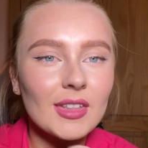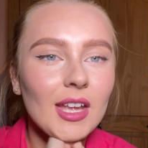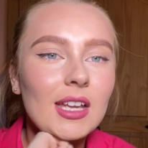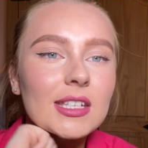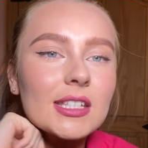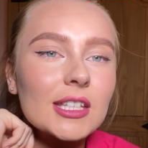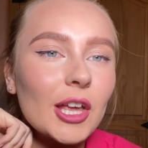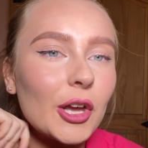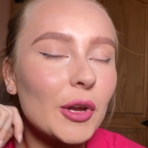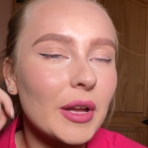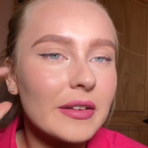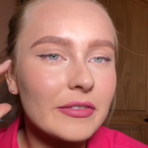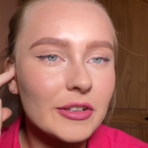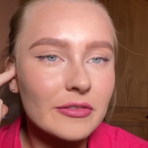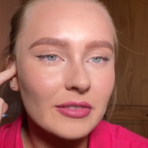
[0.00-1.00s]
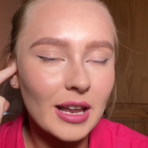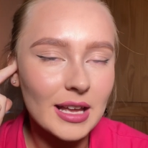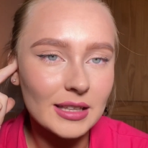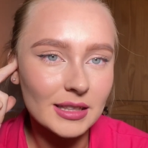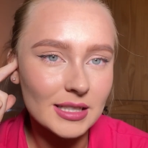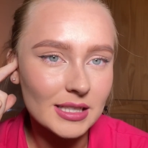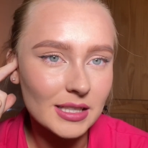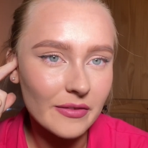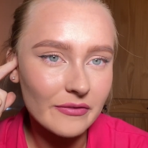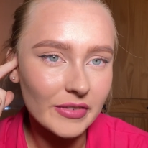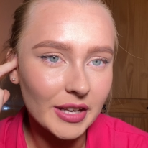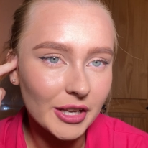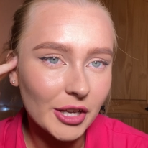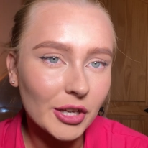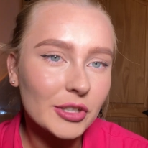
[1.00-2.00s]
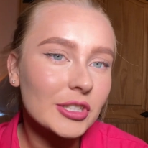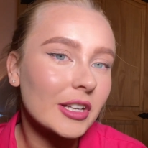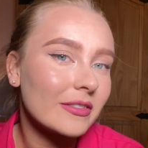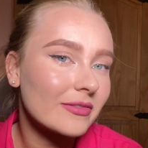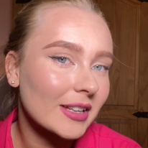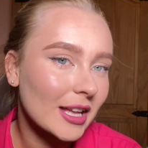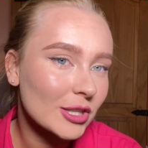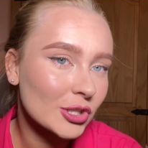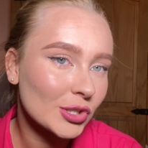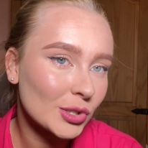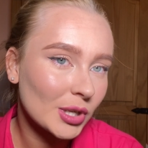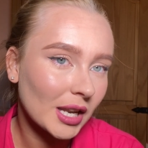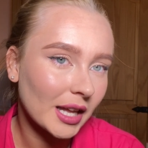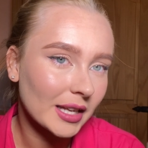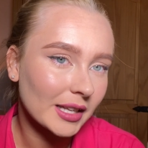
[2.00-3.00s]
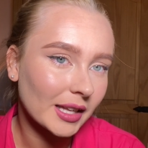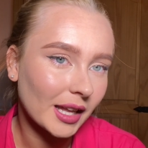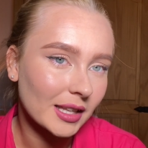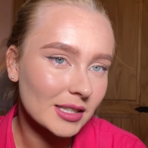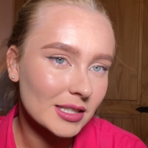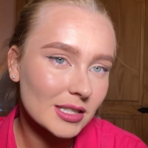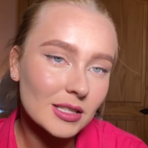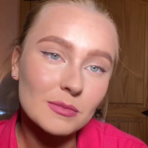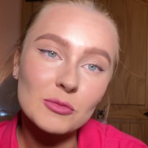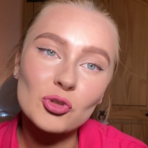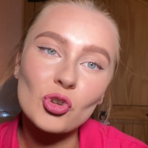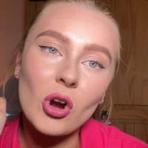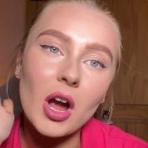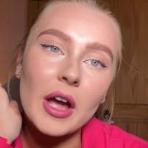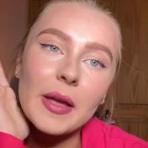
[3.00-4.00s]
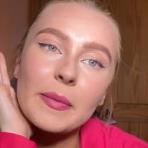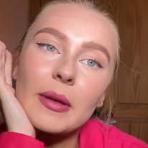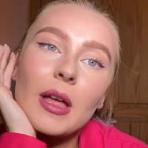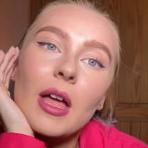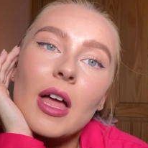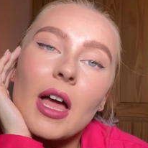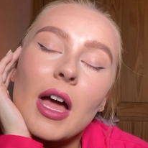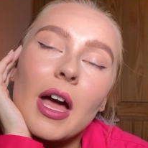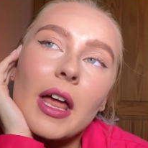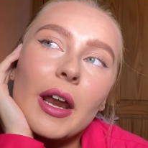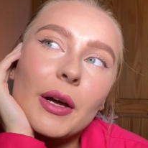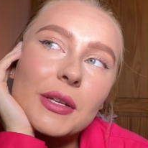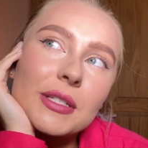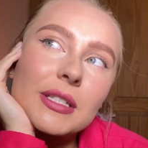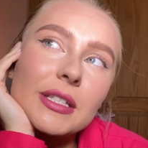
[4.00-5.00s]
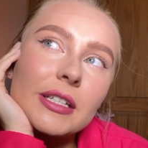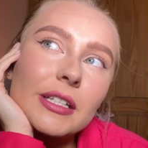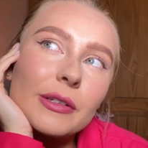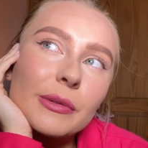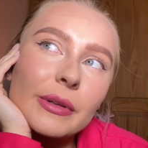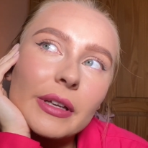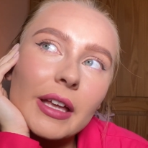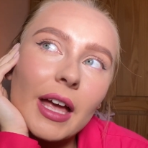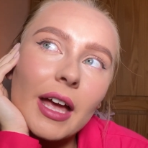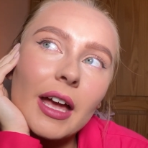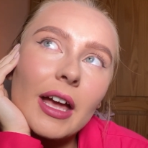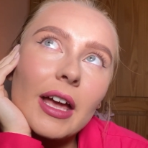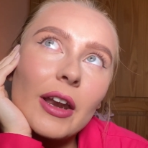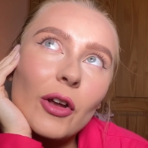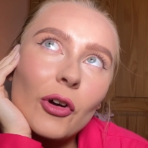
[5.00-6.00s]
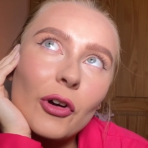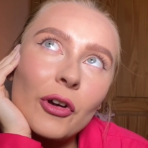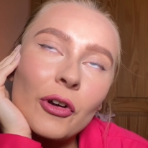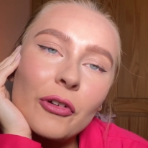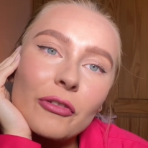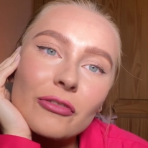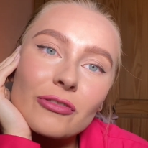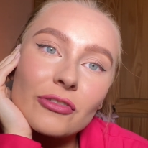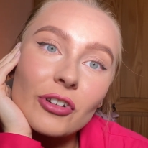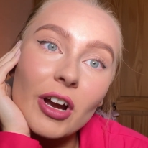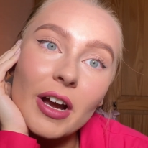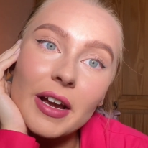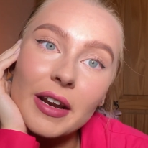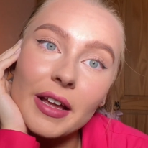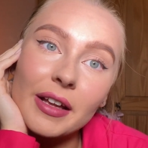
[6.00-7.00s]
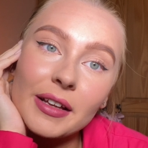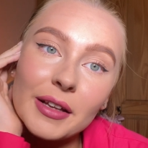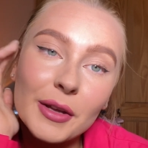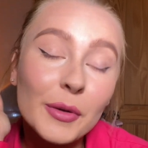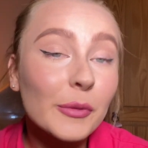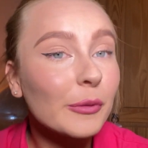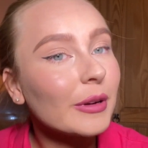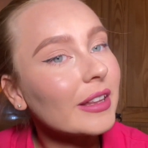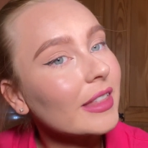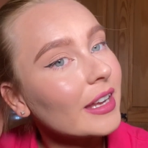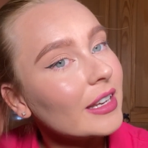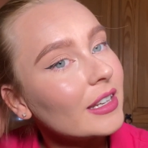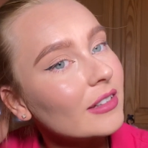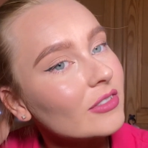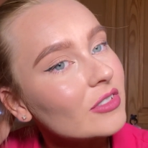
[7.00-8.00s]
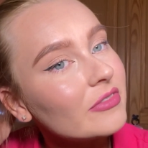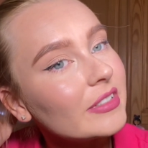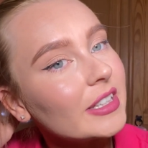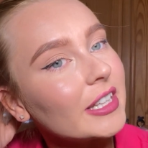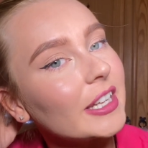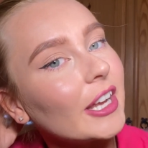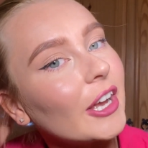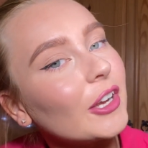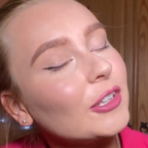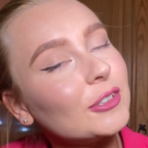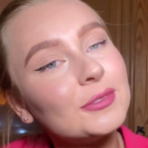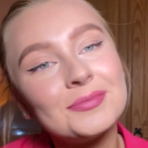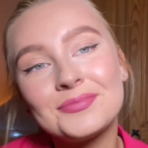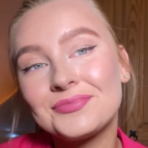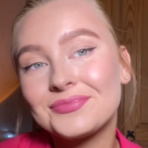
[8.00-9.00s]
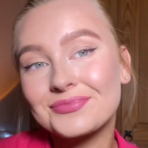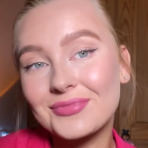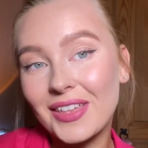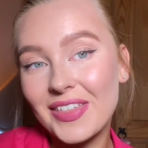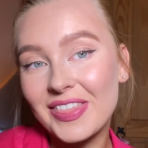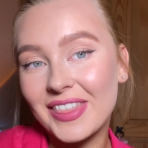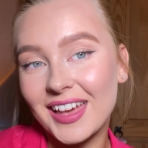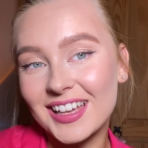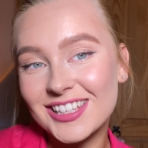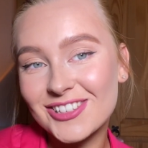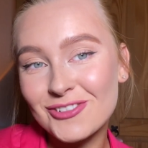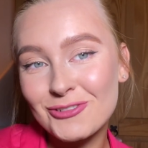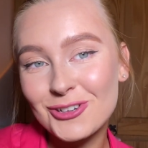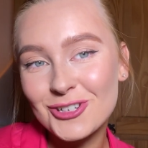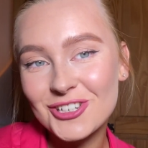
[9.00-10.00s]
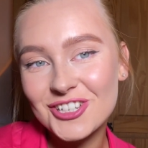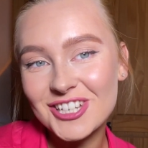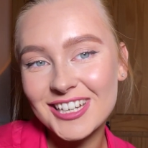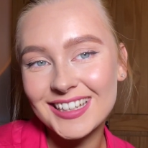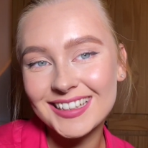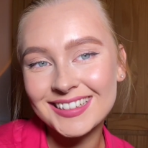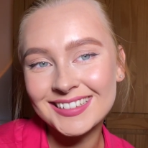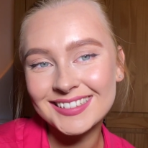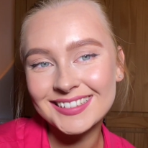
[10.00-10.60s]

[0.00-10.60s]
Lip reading: So if you've liked this video, don't forget to like and subscribe, and I'll see you again on Friday with another video. Thanks for watching.